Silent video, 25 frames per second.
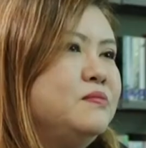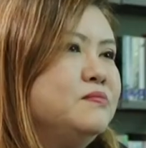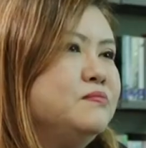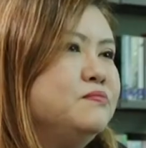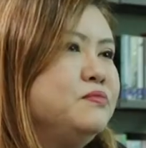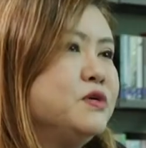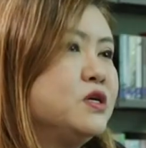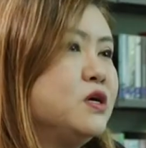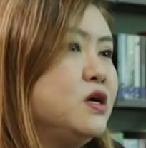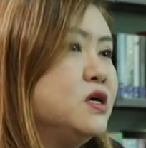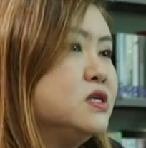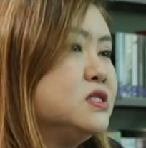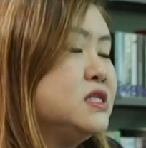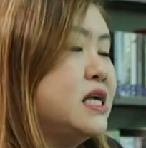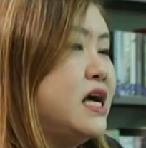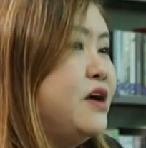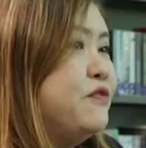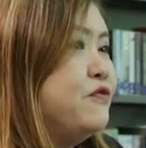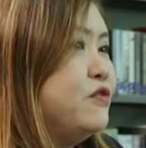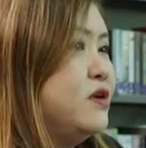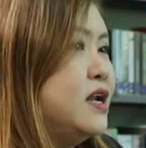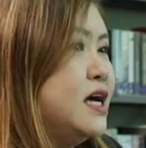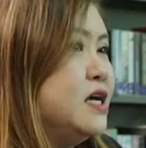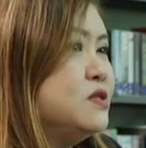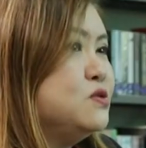Because I
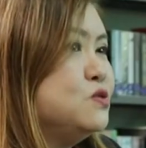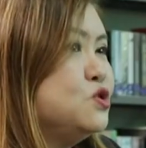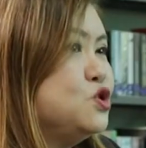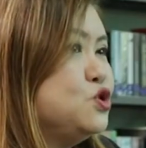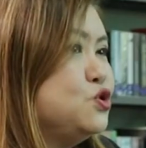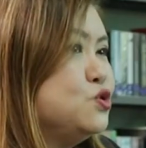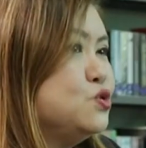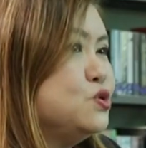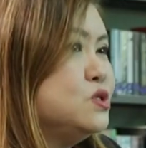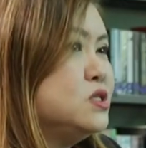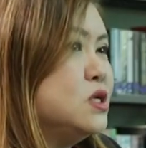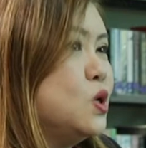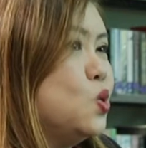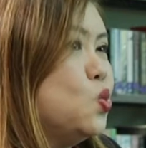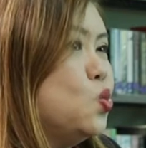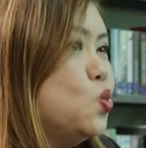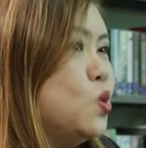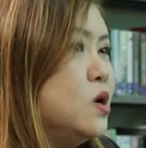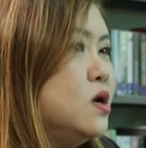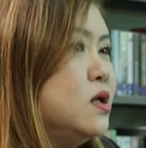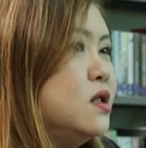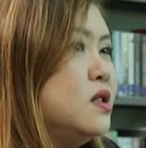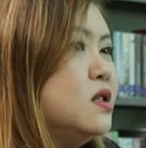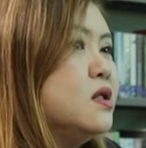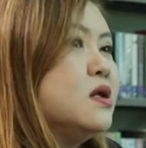would like to choose a
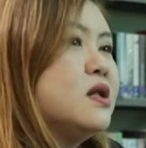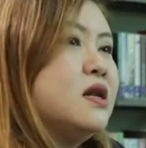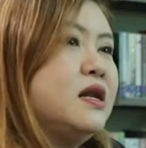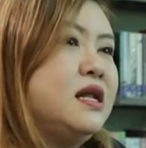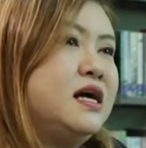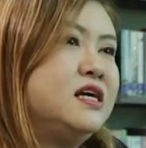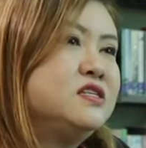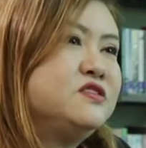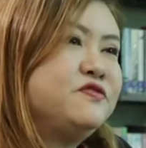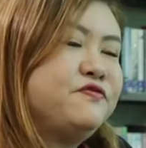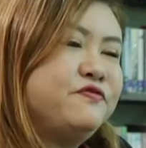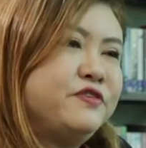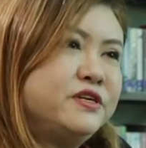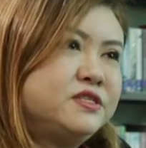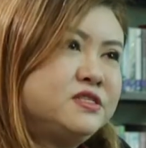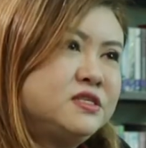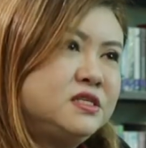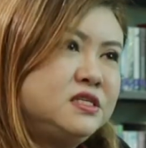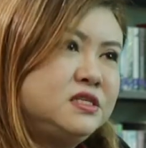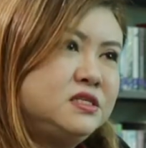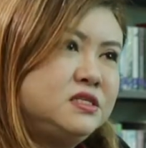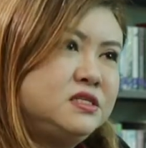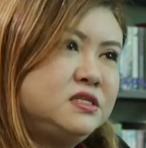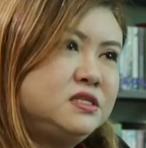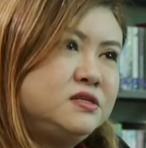world-class
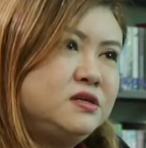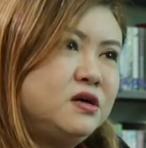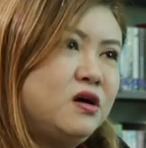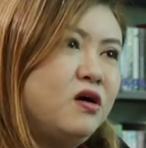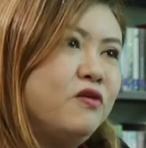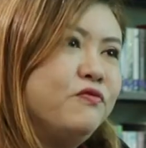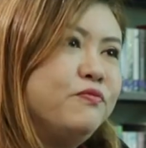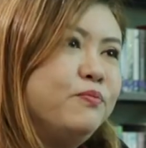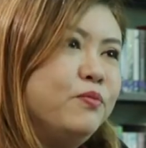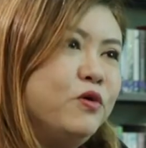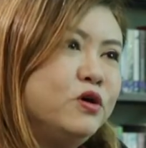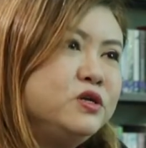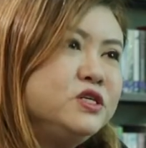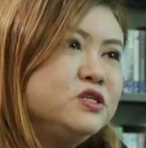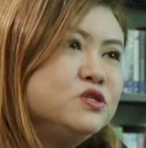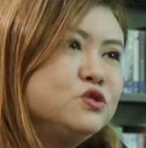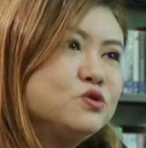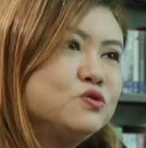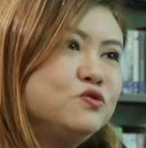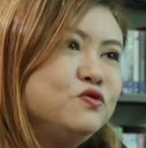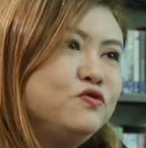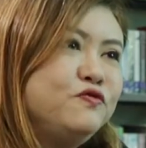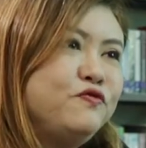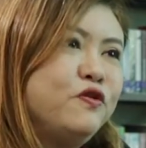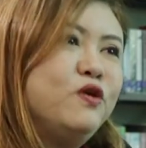facility of boarding
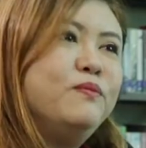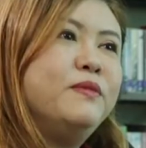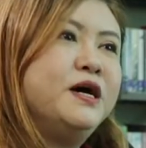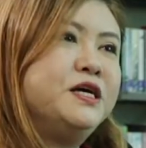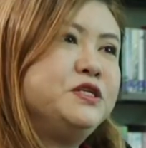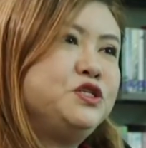school for my